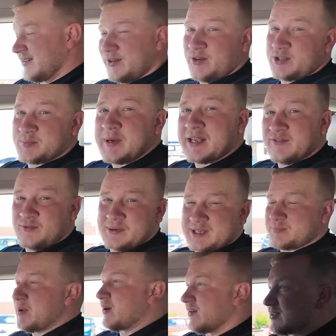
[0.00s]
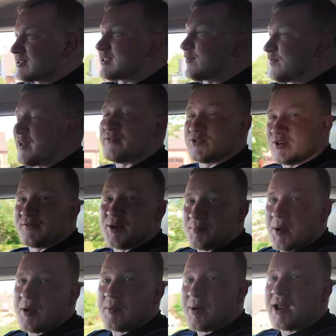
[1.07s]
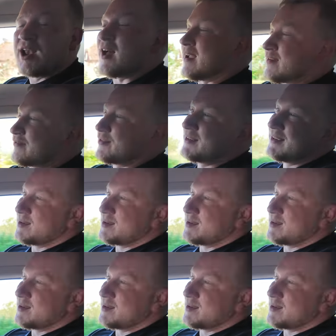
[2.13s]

Not speaking from experience, because I've never driven a boat in my life,